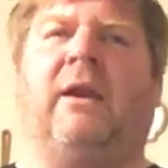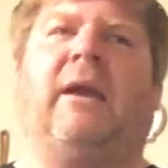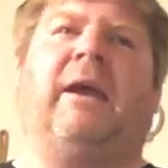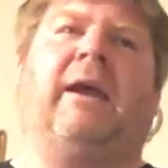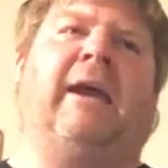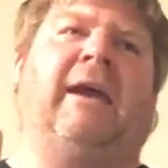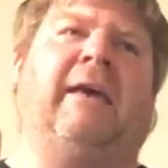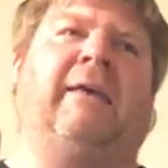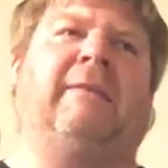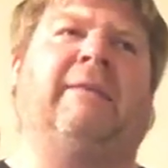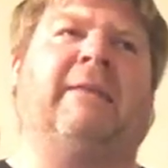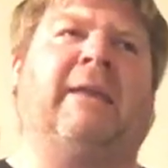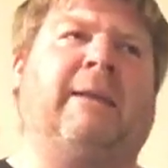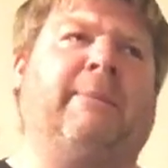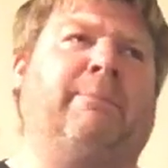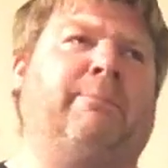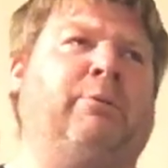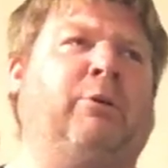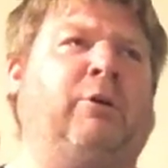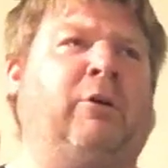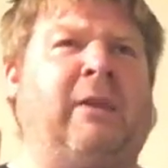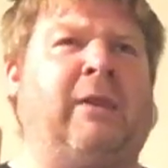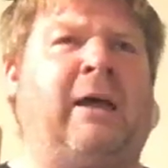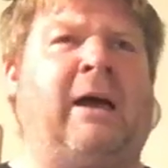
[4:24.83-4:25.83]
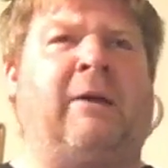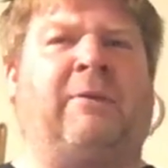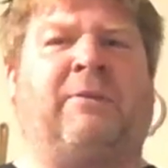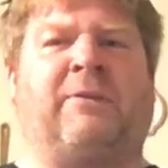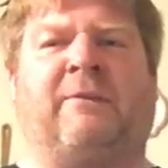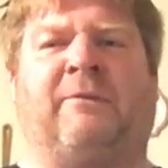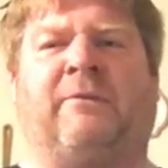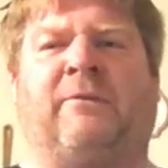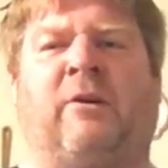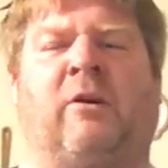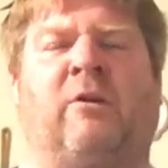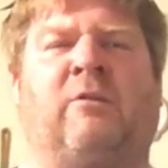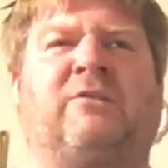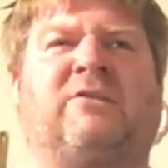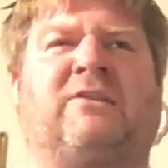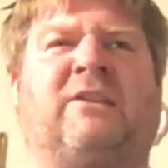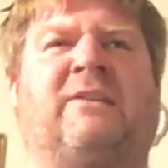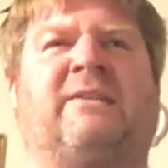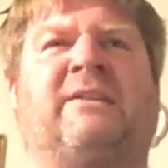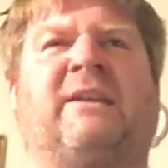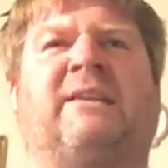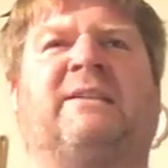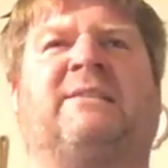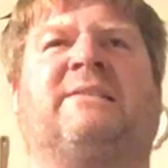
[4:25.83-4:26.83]
and they pull out the votes
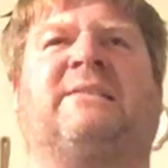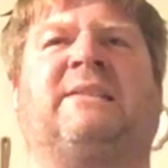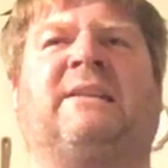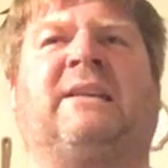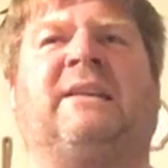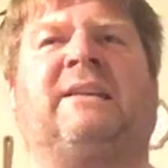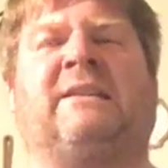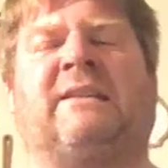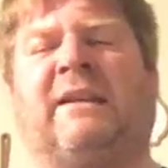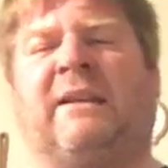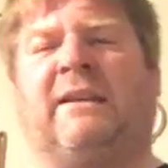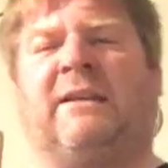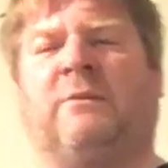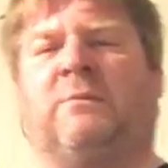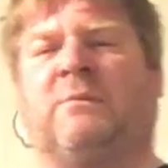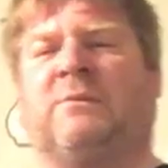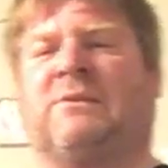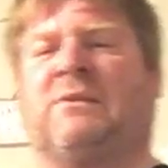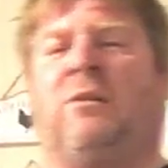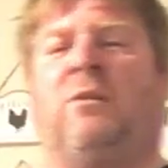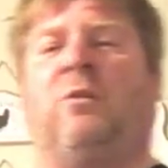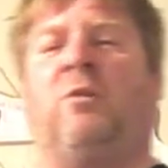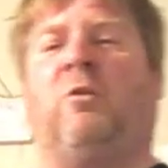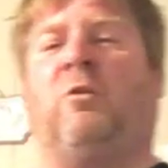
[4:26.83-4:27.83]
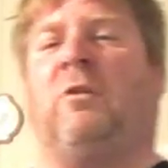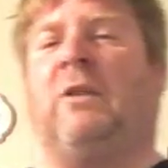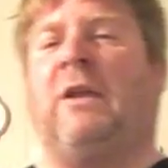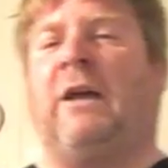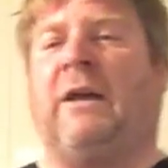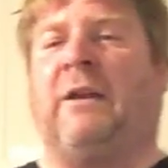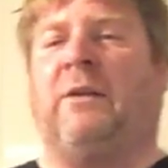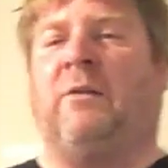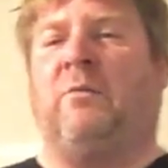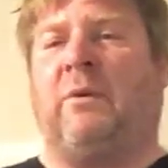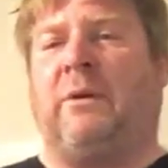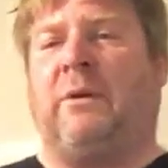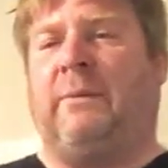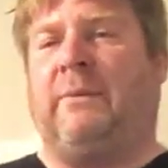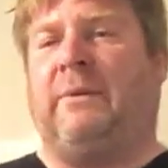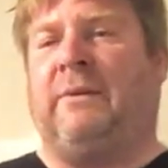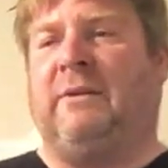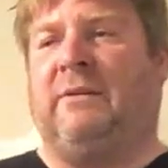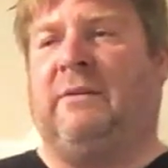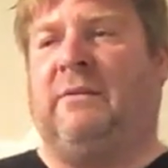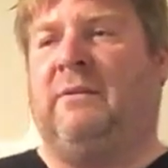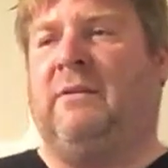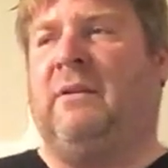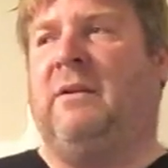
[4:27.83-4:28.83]
and they see that it was a whole lot of
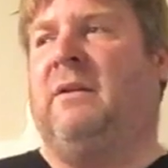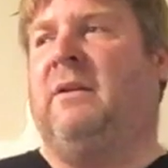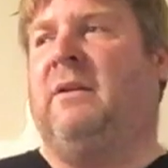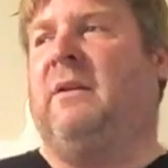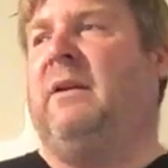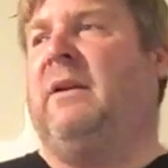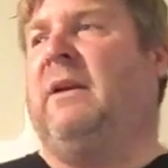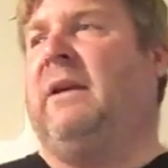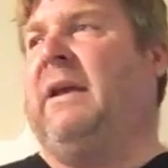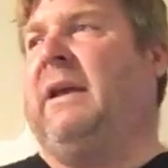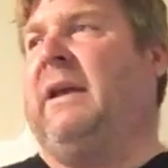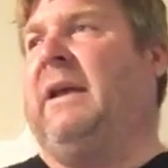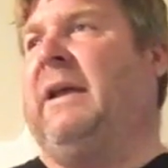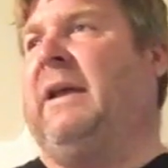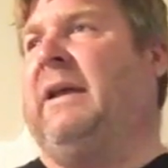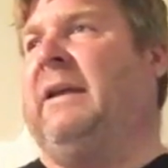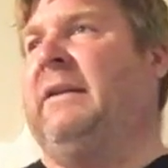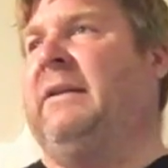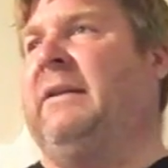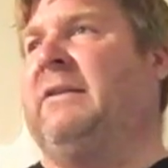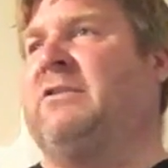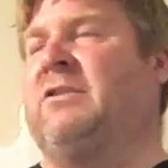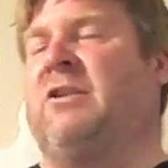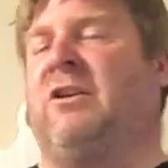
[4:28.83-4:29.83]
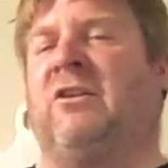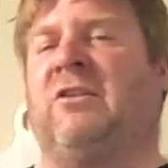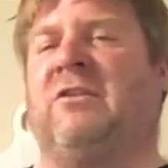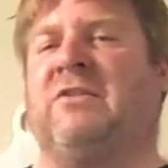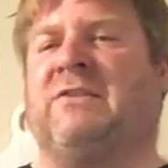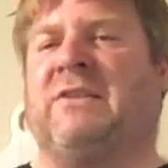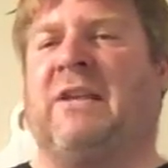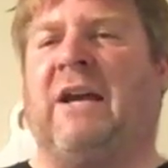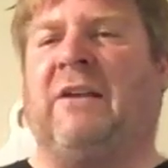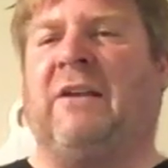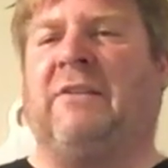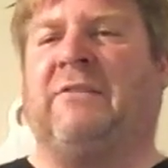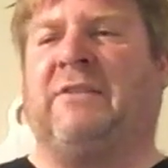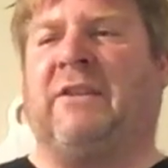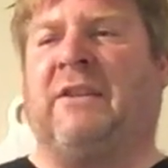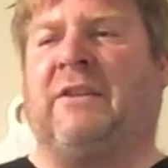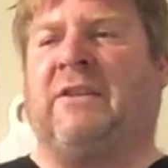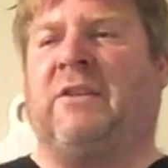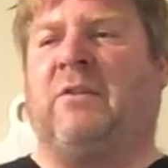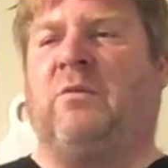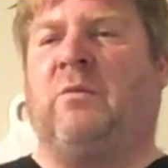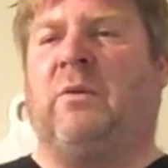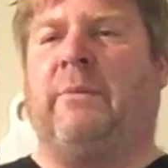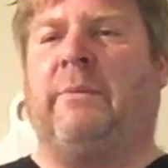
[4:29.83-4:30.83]
women and it turns out
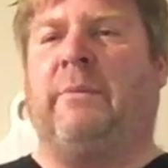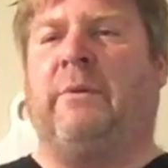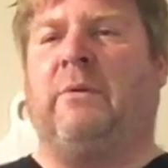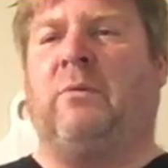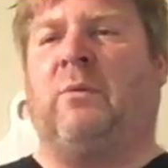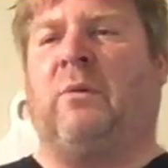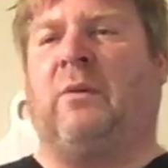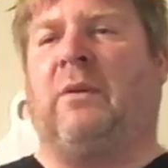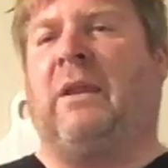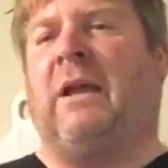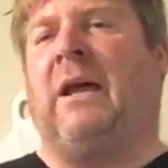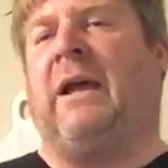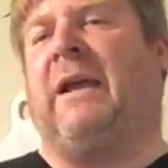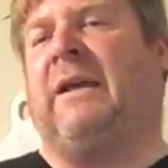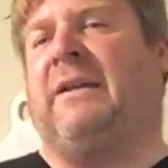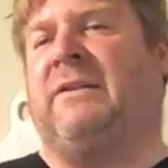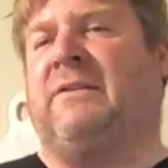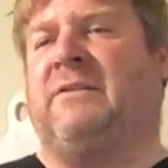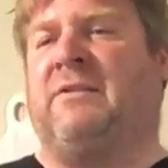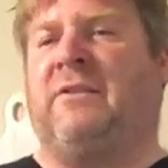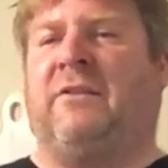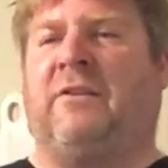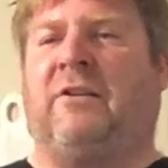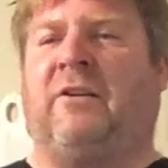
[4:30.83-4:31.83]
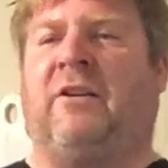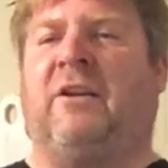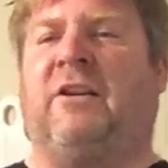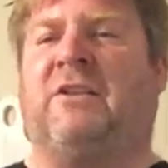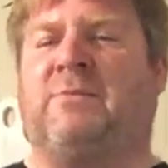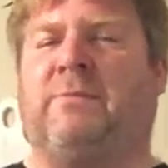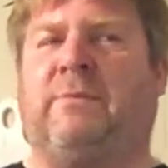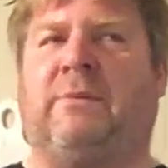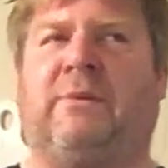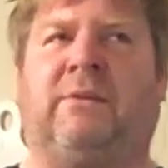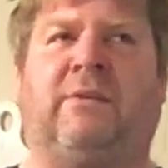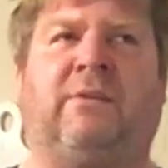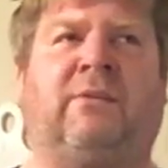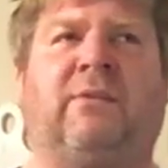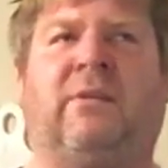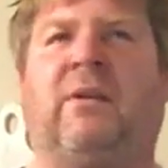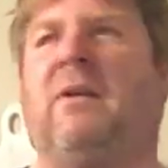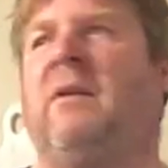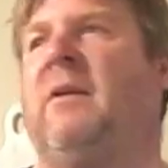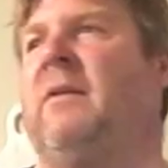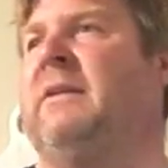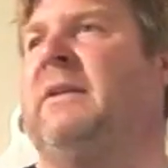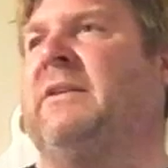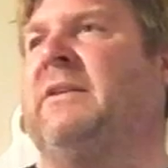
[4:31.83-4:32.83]
that the women were lying to their husbands,
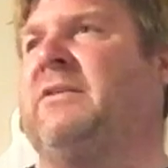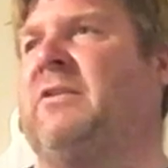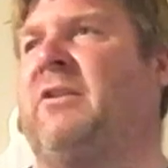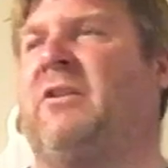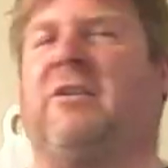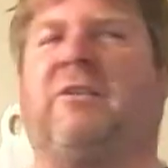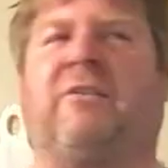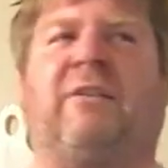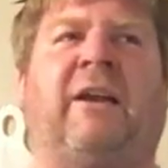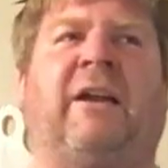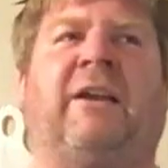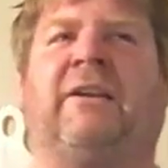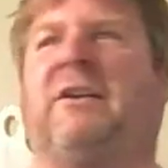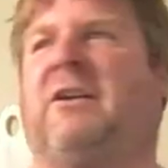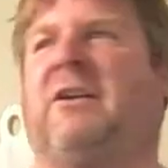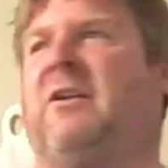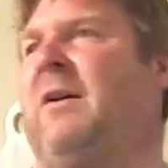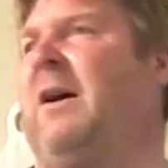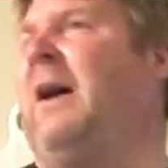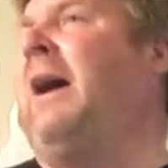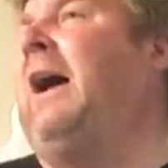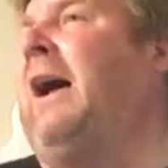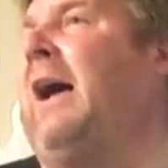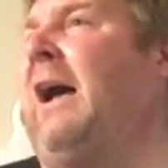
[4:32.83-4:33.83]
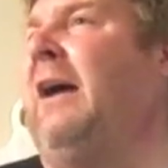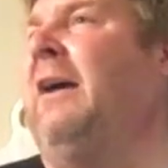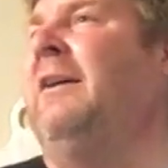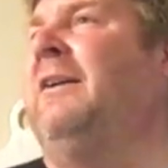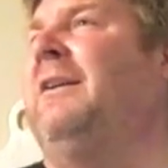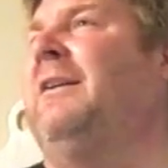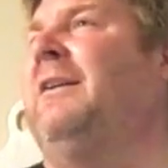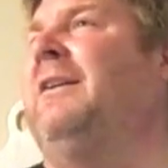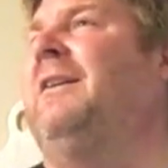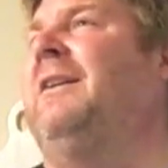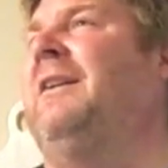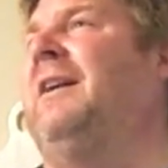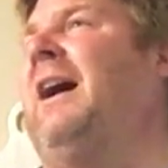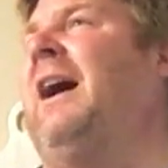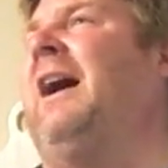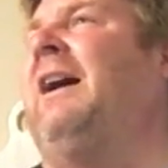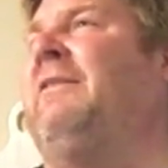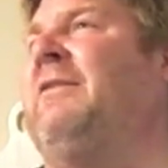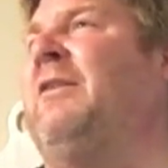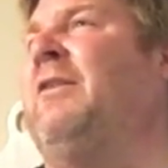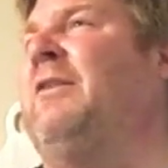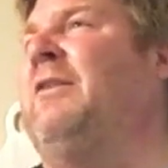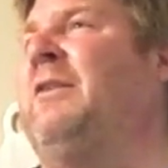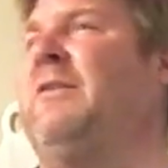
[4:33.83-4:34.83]
they turn around and go, "Ha! I
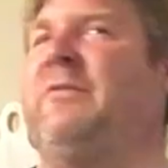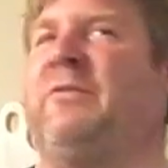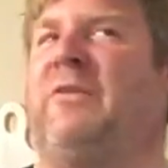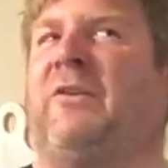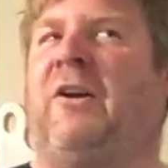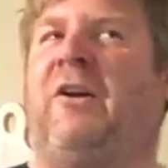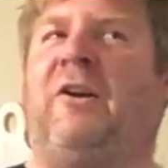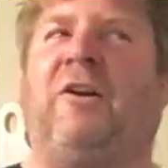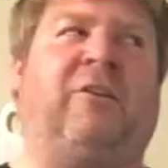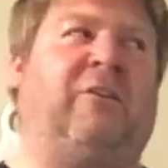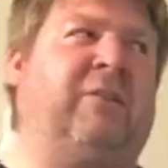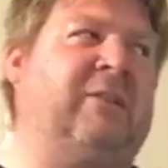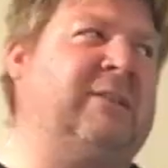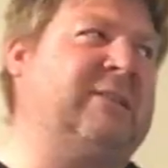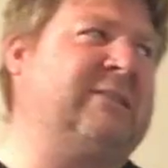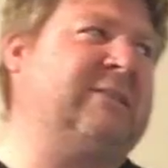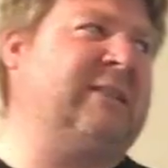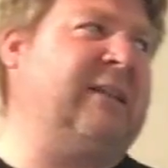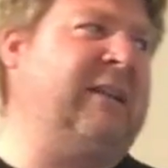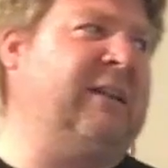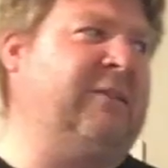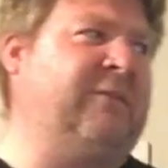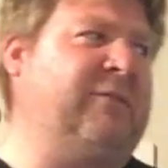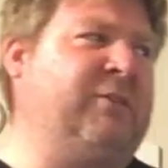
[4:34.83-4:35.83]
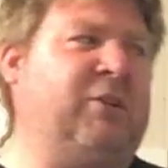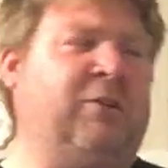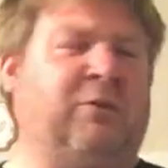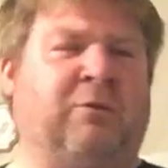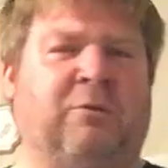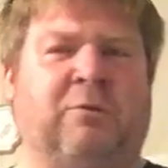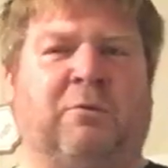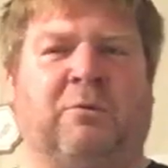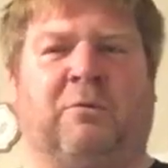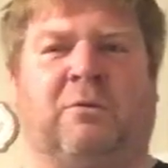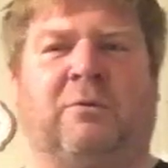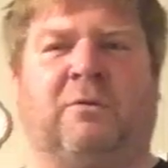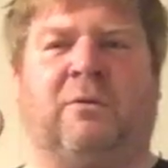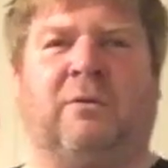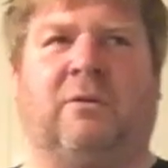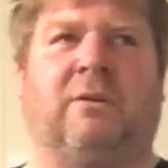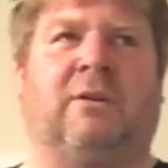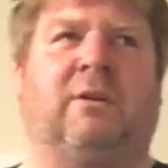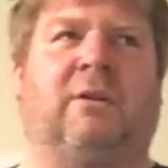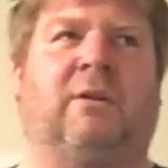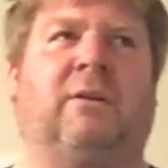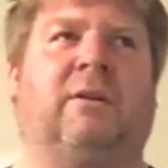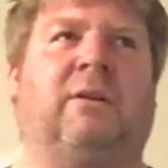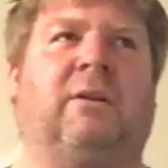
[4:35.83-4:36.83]
voted for her instead of you."
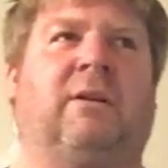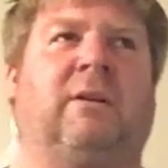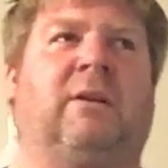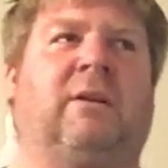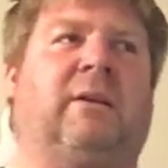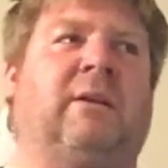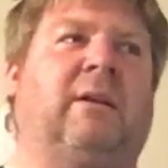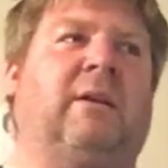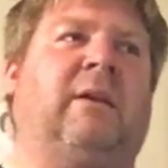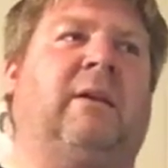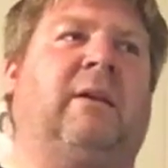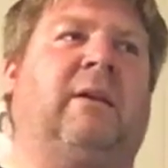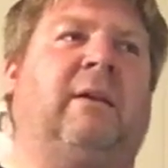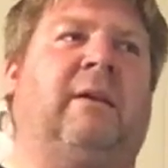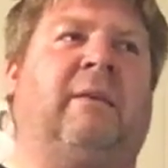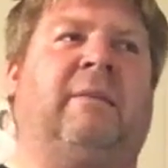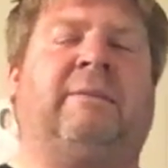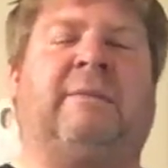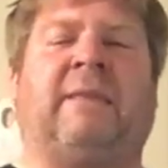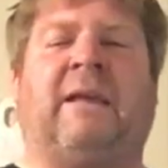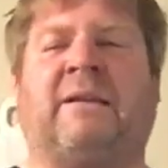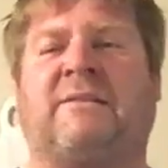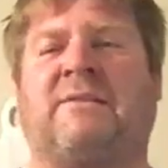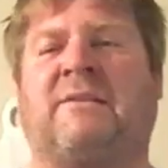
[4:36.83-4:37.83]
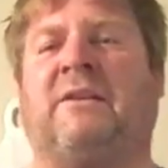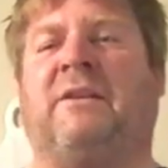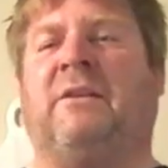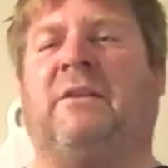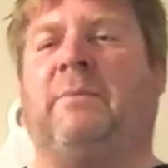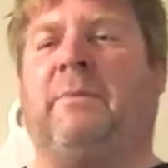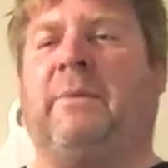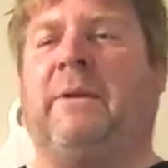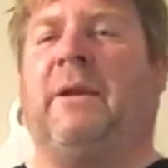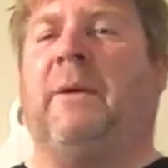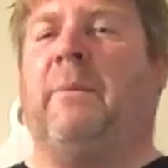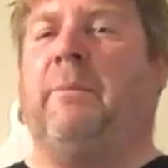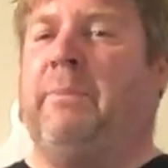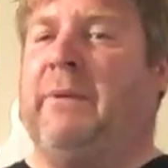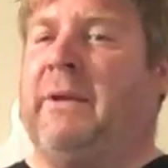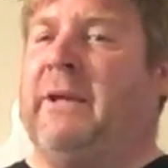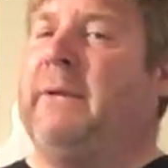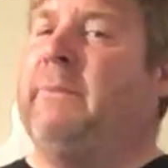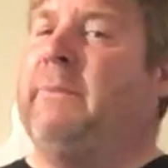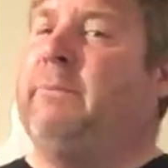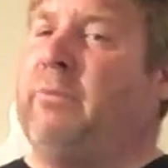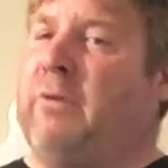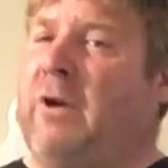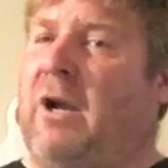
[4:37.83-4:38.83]
That's going to be a
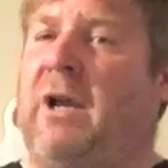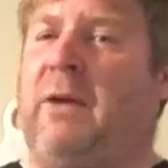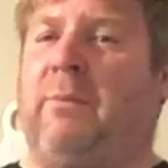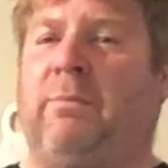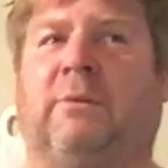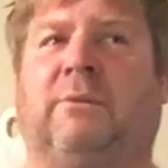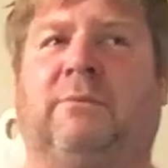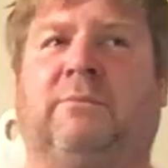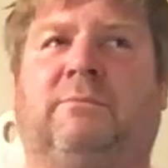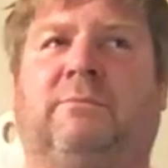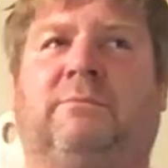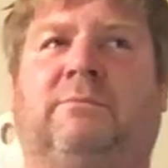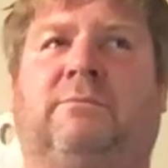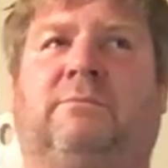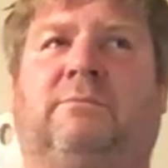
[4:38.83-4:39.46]
big problem.